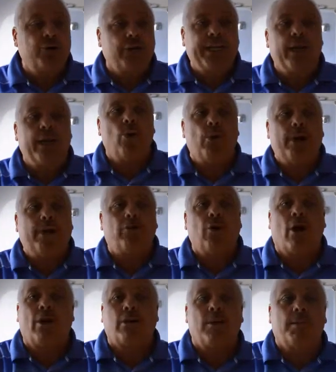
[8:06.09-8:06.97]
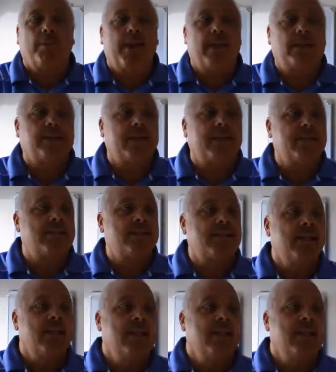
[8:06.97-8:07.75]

Leo, we talked about this.